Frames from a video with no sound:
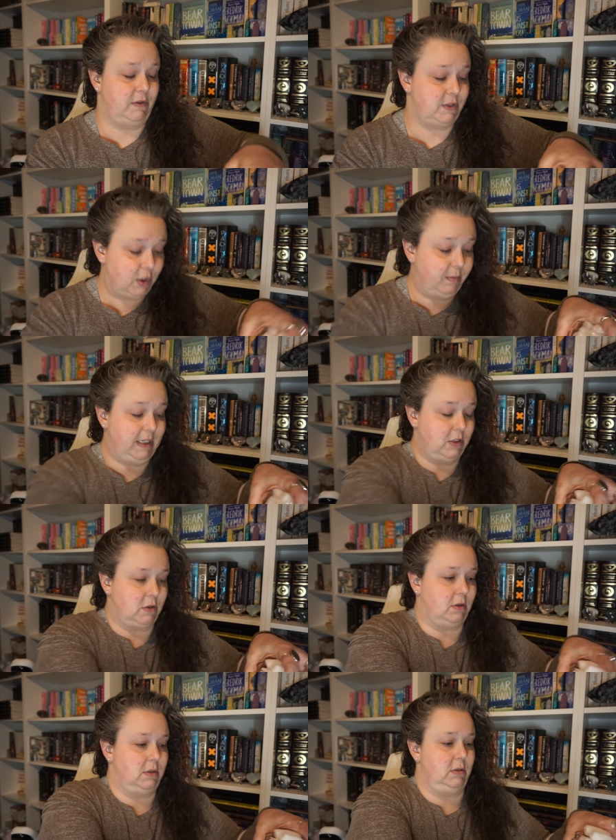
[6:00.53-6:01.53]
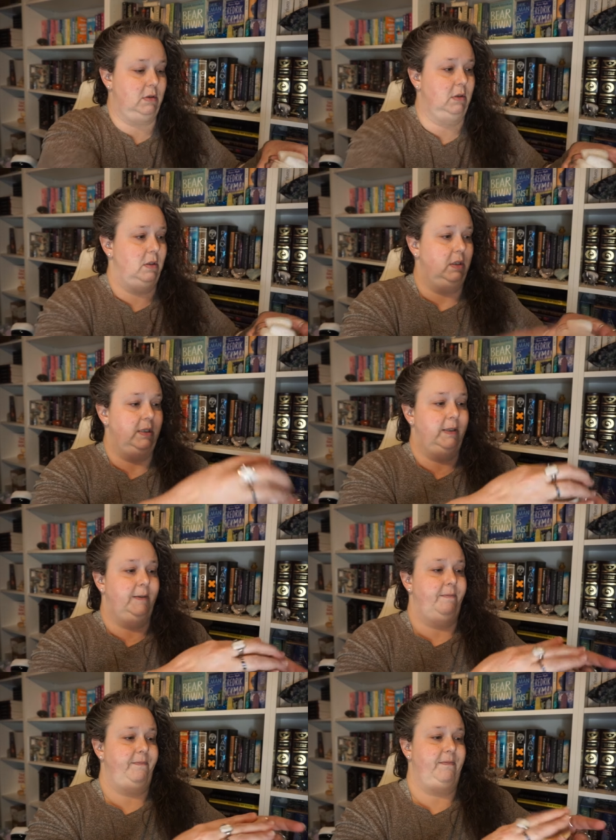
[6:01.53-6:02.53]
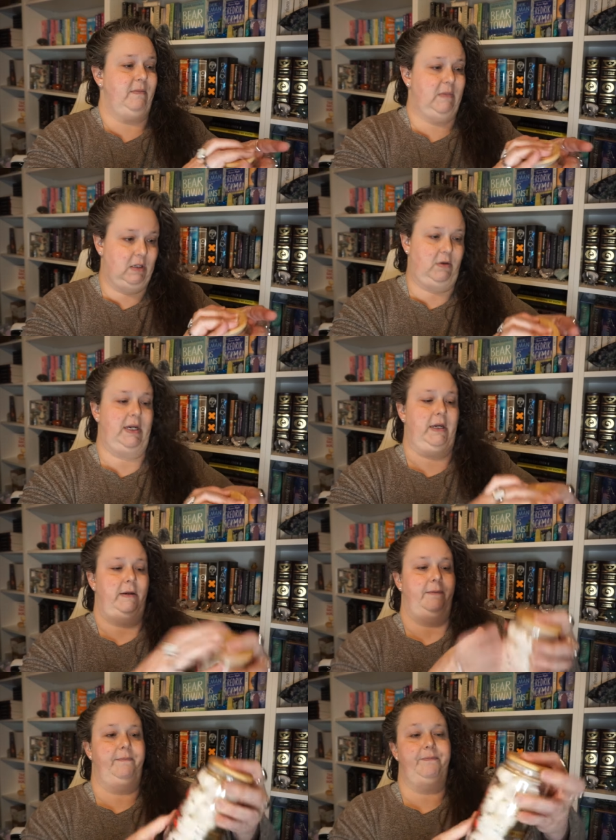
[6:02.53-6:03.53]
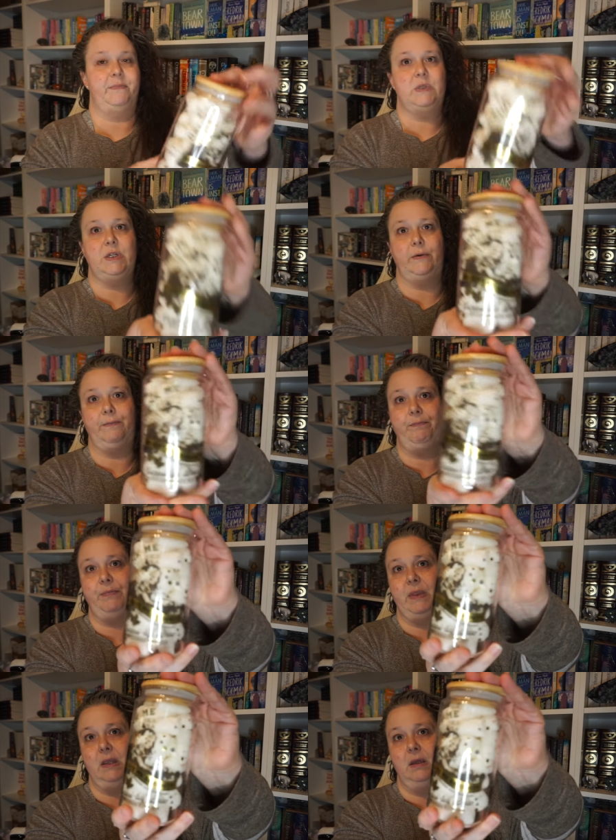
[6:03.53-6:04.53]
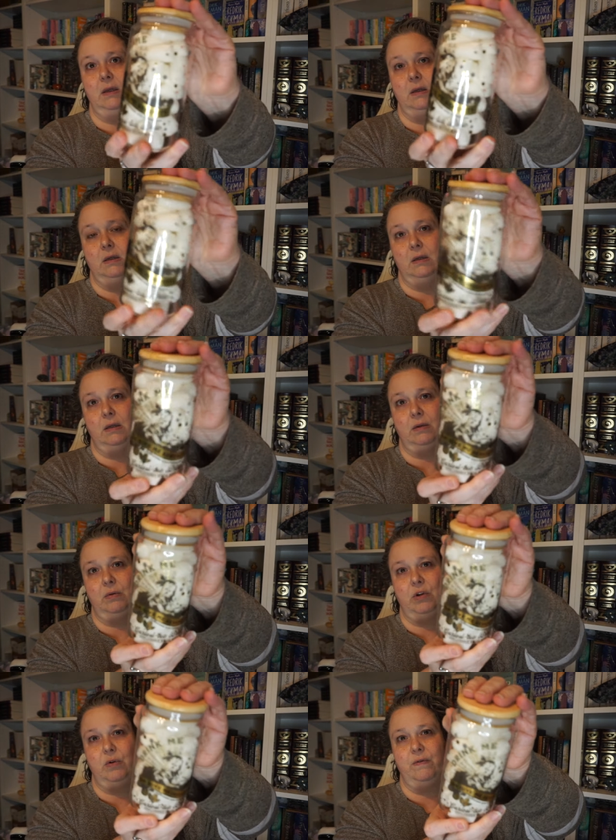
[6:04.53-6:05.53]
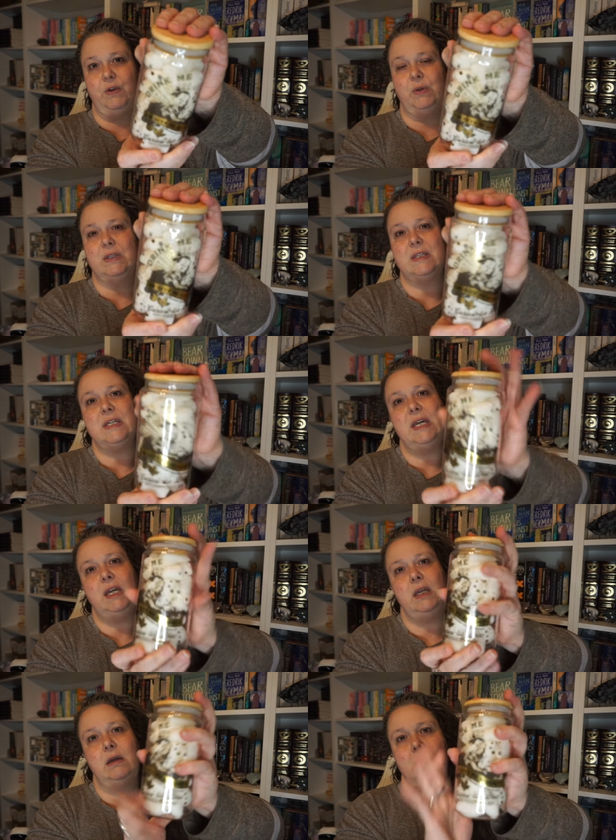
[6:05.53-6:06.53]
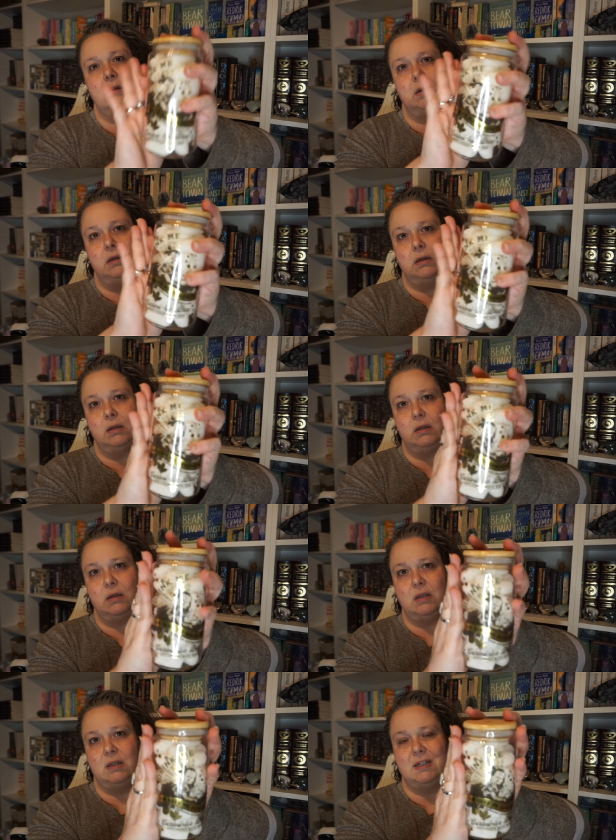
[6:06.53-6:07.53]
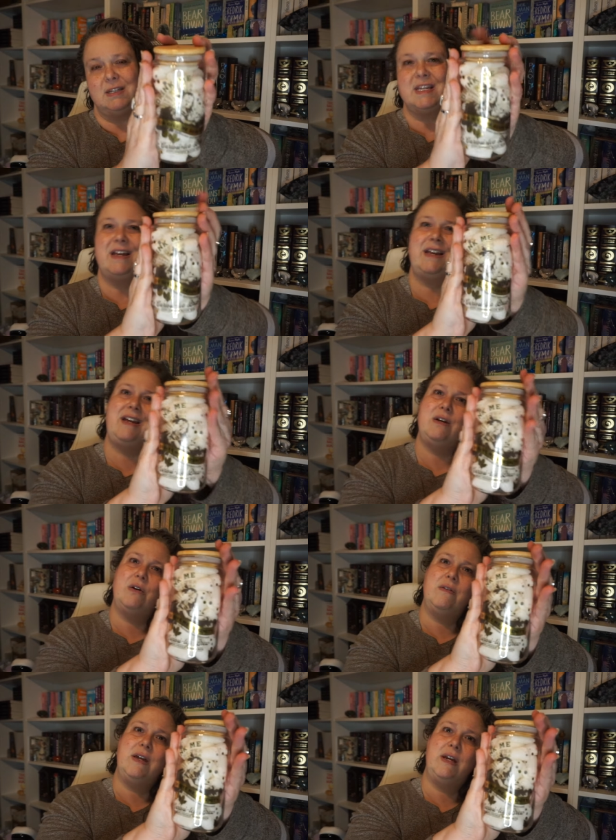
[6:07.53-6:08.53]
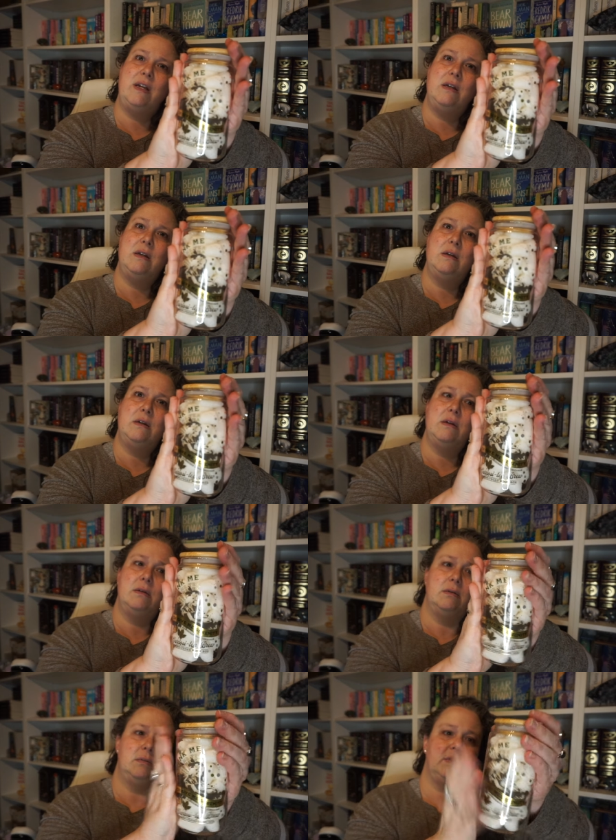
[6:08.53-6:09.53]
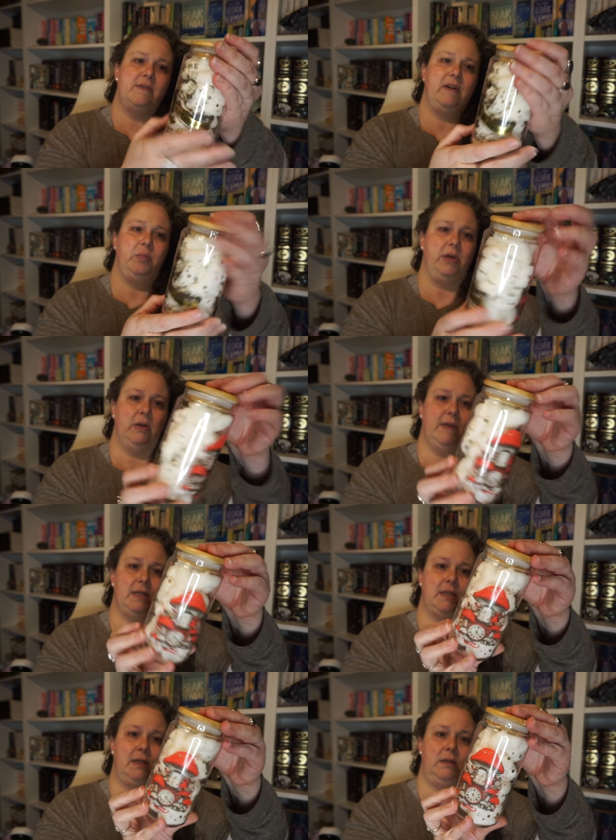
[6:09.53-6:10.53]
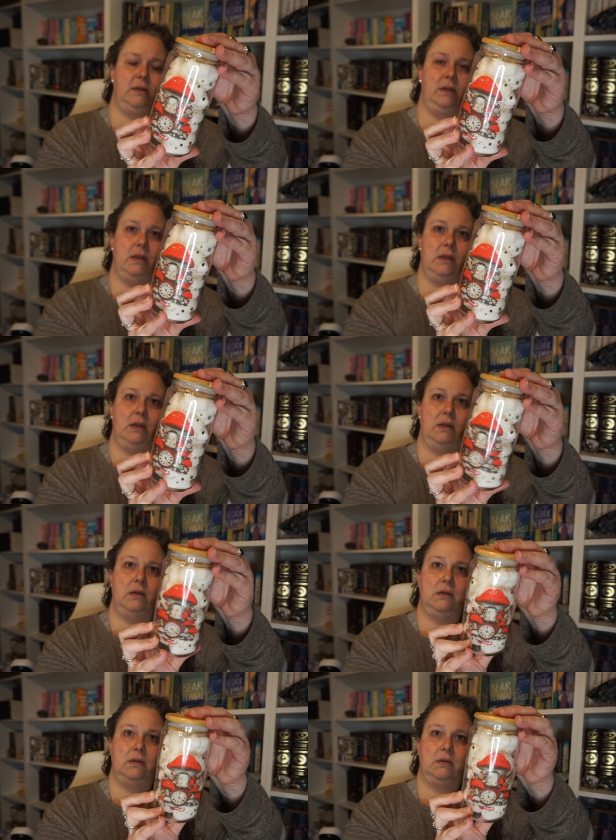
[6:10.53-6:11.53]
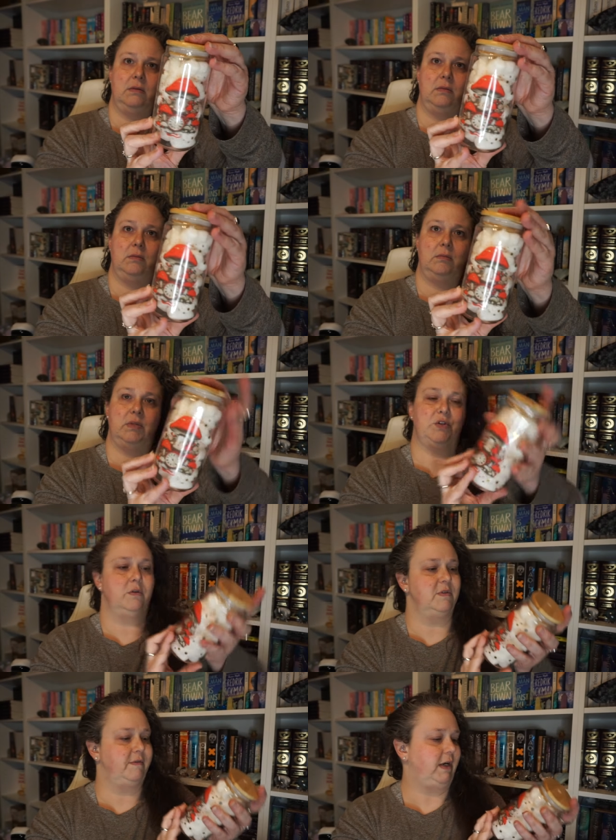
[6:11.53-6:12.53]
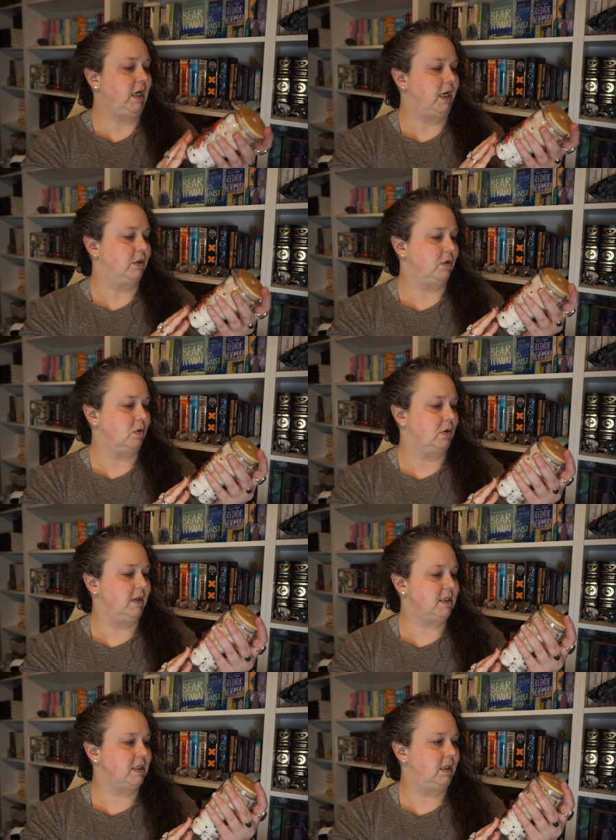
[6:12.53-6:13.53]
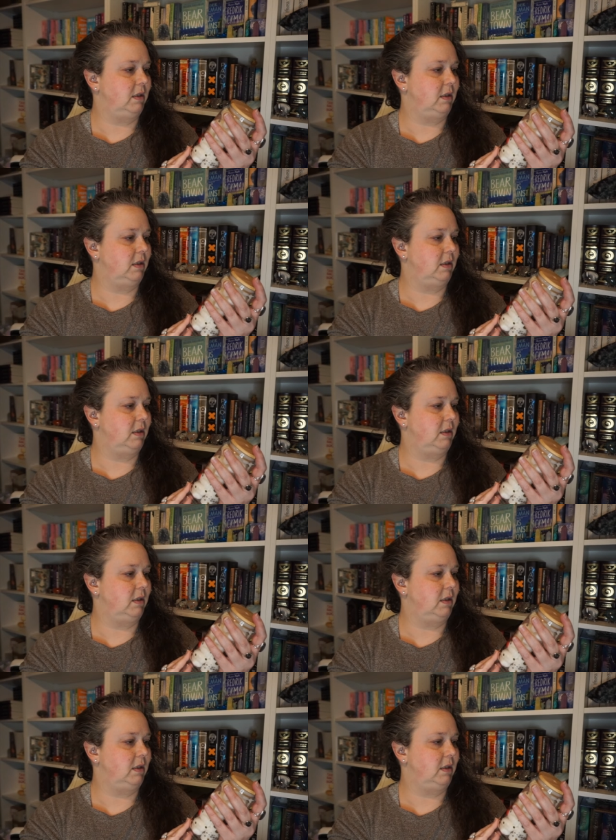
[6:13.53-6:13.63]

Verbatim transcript: so many straws. Okay, so I don't know if you can see the design on that. It's very pretty on that side. And then mushrooms, very cottage core on that side.